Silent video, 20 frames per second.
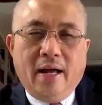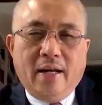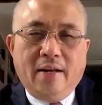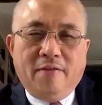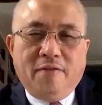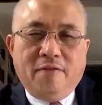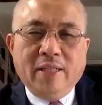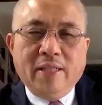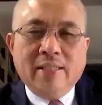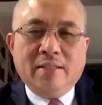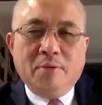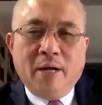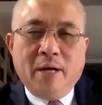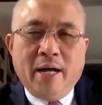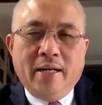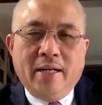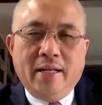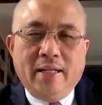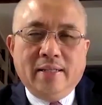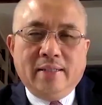the first
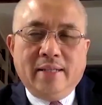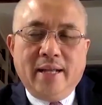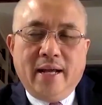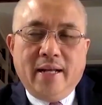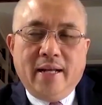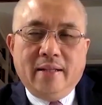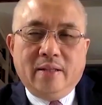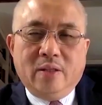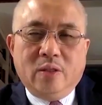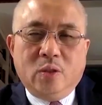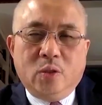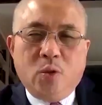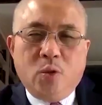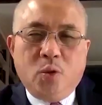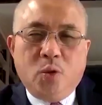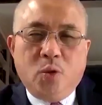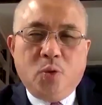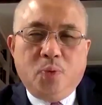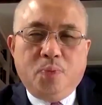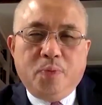one is that
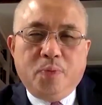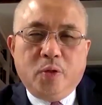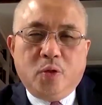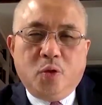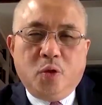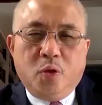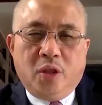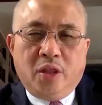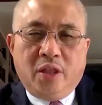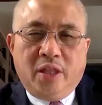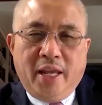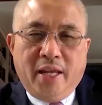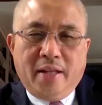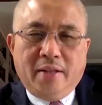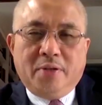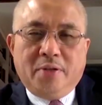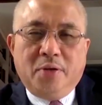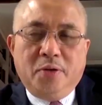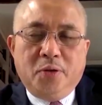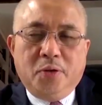to
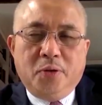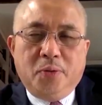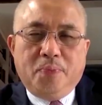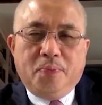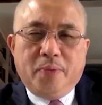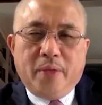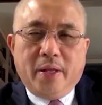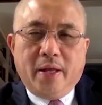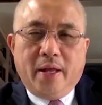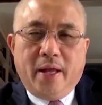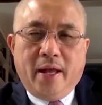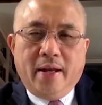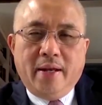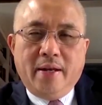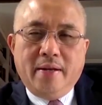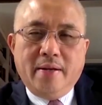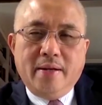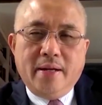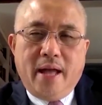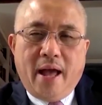think through,
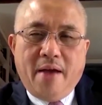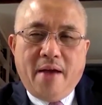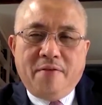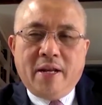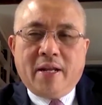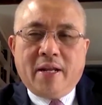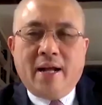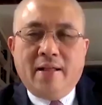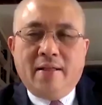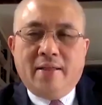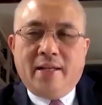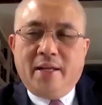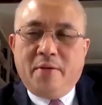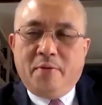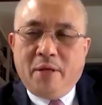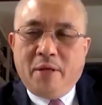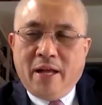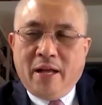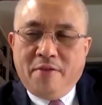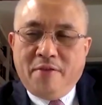and every country
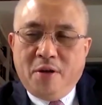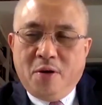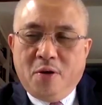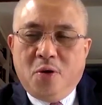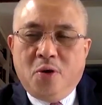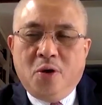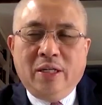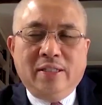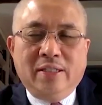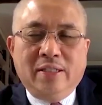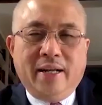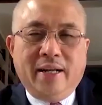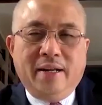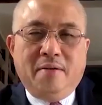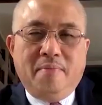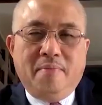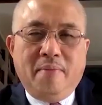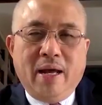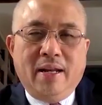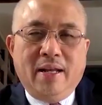will have your own set
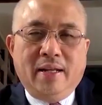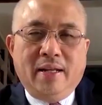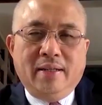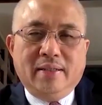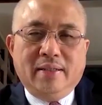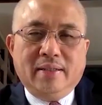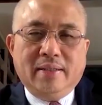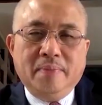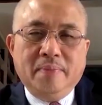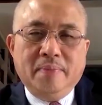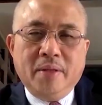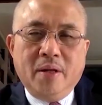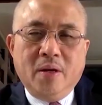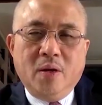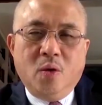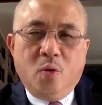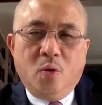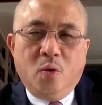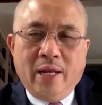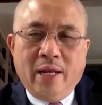of balance,
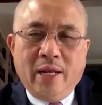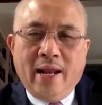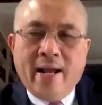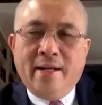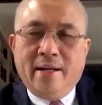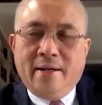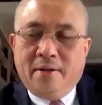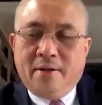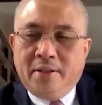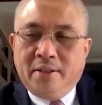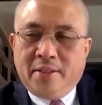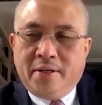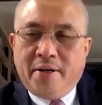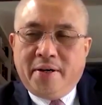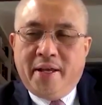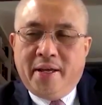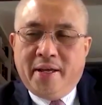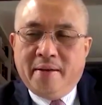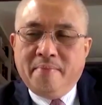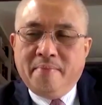we landed on
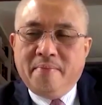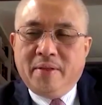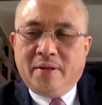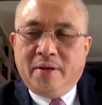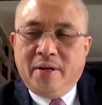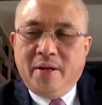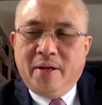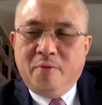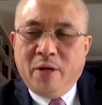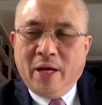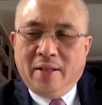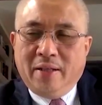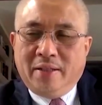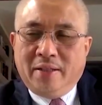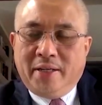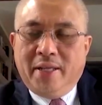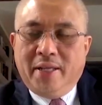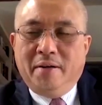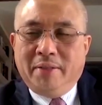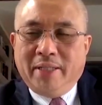three. We had
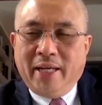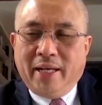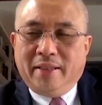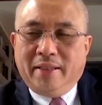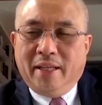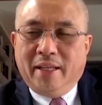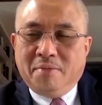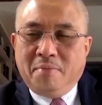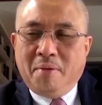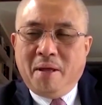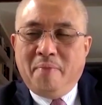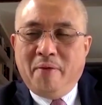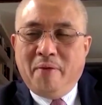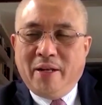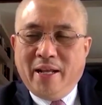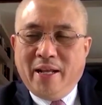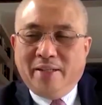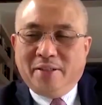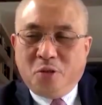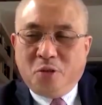three objectives. Maybe
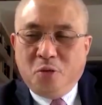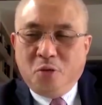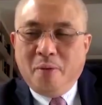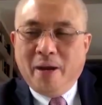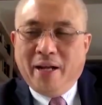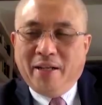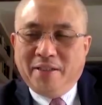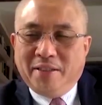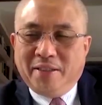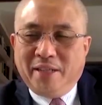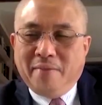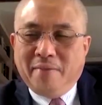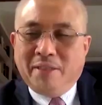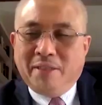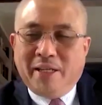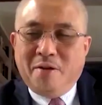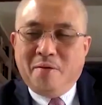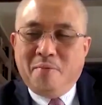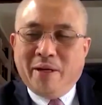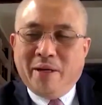that's too much. Some
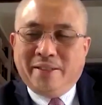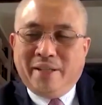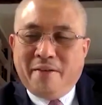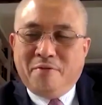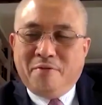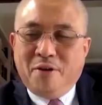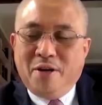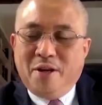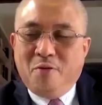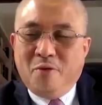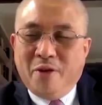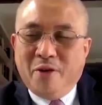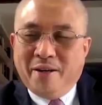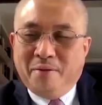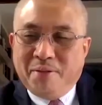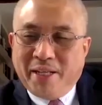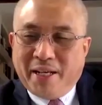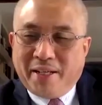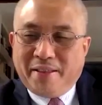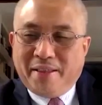say you must have only one
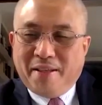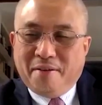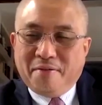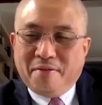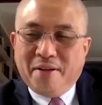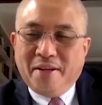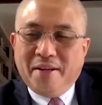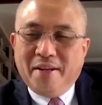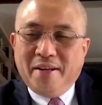objective.